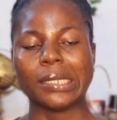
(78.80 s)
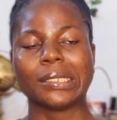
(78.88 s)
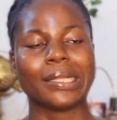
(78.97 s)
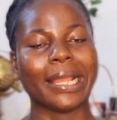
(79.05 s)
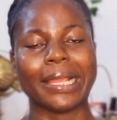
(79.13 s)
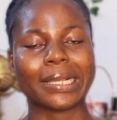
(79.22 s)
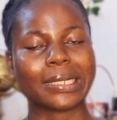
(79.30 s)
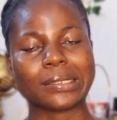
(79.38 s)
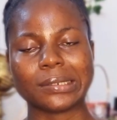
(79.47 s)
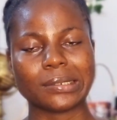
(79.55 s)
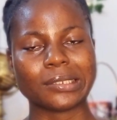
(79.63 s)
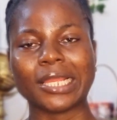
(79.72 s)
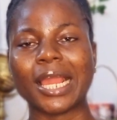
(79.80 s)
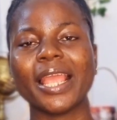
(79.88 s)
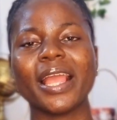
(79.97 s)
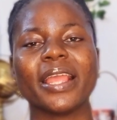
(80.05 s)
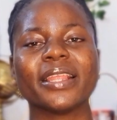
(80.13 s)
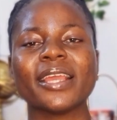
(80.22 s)
Like their
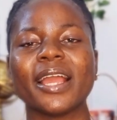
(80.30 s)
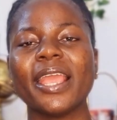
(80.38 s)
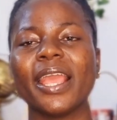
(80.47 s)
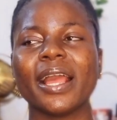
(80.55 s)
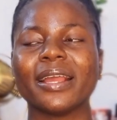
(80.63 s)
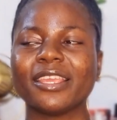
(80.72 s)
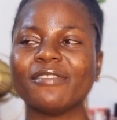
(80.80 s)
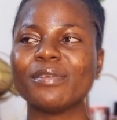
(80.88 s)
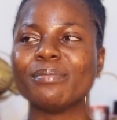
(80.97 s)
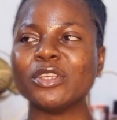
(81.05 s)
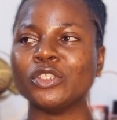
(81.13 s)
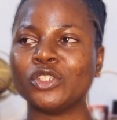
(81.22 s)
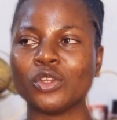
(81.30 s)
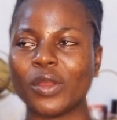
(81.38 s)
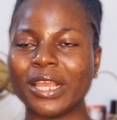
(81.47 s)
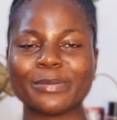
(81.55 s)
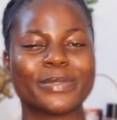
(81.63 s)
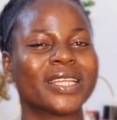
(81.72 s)
hair, their hair are giving me joy,
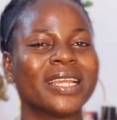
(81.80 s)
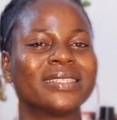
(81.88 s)
especially